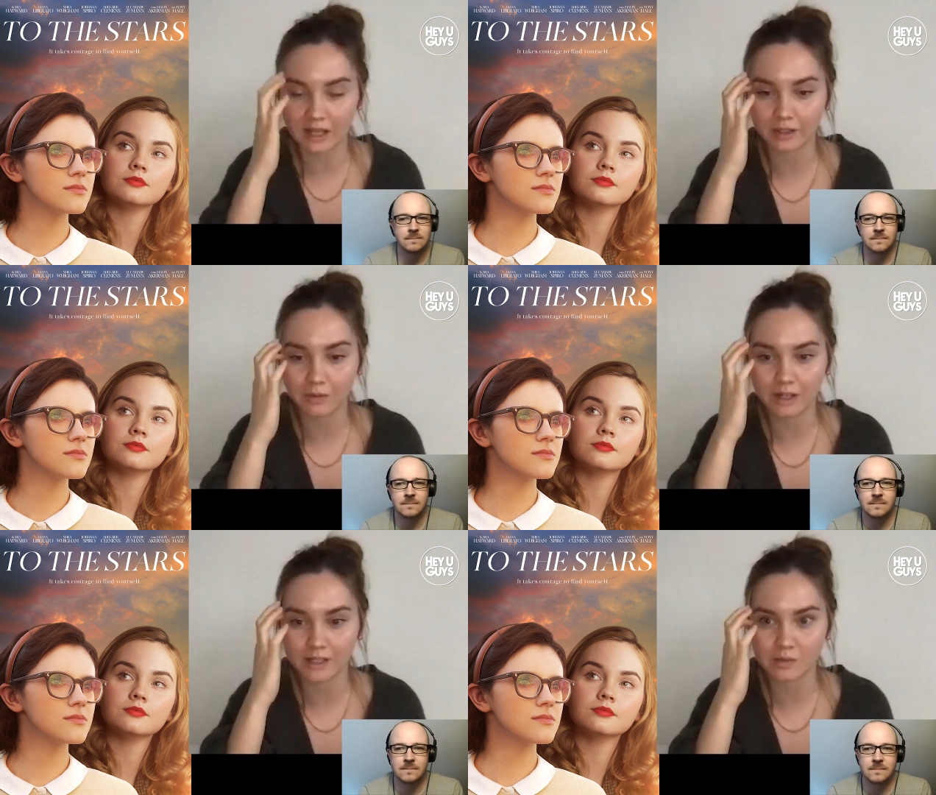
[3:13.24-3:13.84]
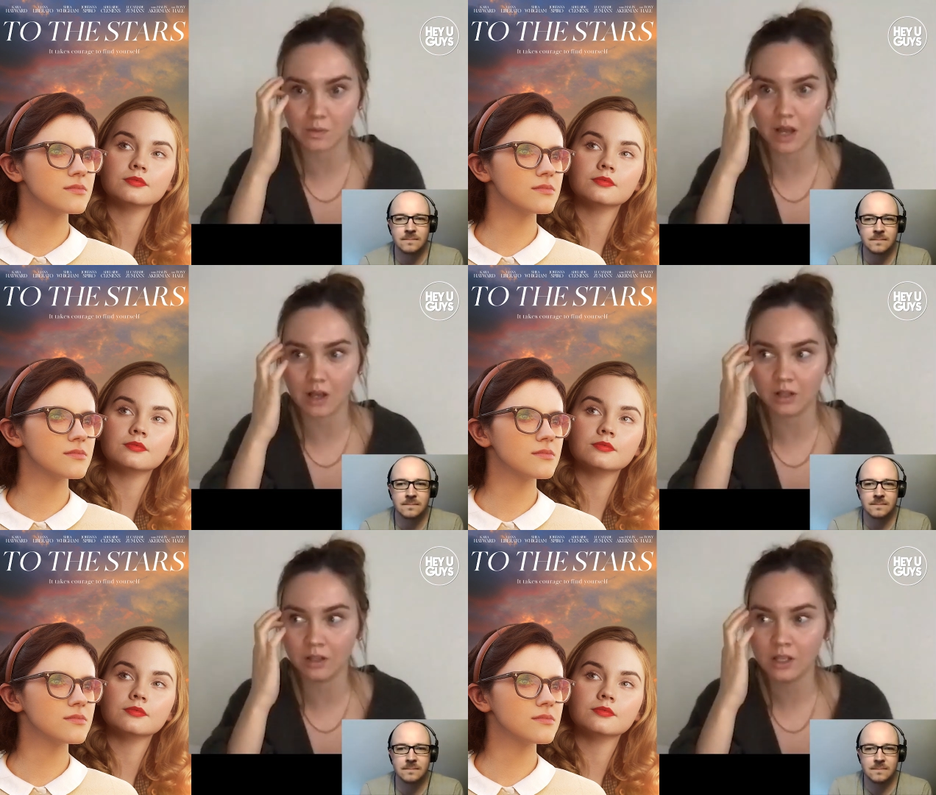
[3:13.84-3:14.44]
Speaker 1: and white as
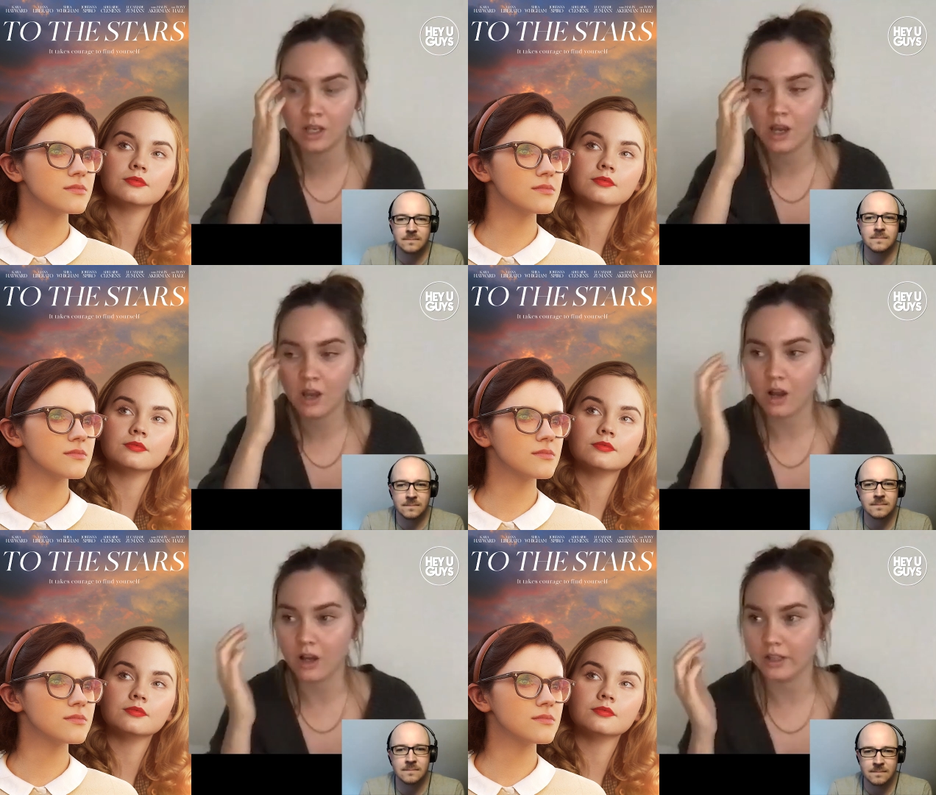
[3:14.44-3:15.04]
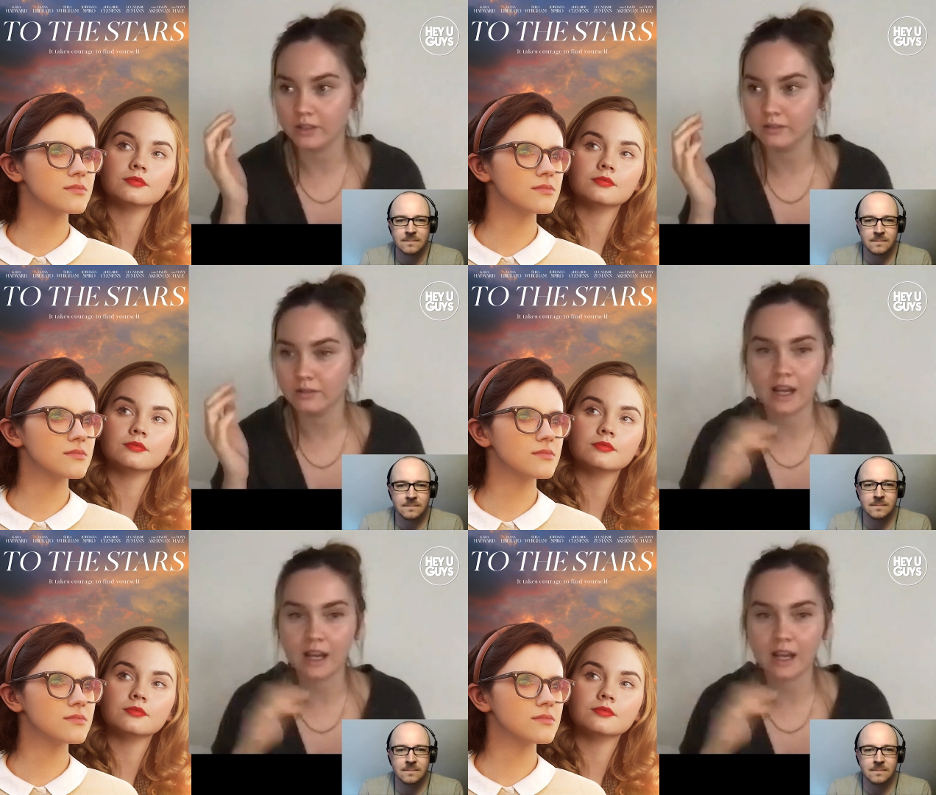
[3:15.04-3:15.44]
well on